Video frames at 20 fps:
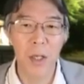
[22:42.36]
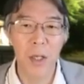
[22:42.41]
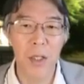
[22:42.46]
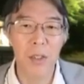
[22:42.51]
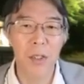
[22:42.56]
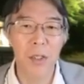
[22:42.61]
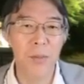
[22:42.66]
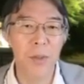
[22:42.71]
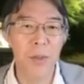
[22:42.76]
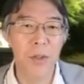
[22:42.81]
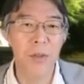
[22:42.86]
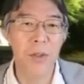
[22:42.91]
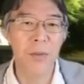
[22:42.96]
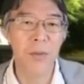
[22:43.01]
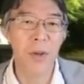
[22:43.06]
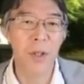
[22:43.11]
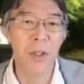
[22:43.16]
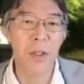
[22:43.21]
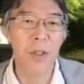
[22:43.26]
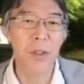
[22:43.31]
asymmetric
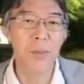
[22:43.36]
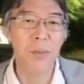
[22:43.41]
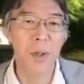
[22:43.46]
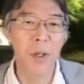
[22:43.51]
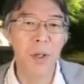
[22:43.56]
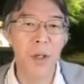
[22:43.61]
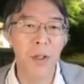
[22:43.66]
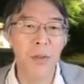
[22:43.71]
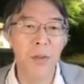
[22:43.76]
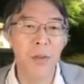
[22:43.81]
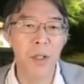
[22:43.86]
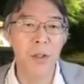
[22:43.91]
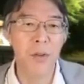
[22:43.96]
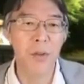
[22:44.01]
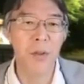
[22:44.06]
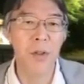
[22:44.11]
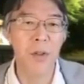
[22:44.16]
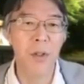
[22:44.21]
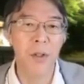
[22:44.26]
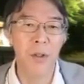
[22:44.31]
valence bond, and
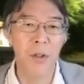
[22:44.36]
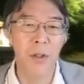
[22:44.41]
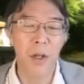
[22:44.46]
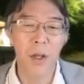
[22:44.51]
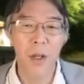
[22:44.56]
you can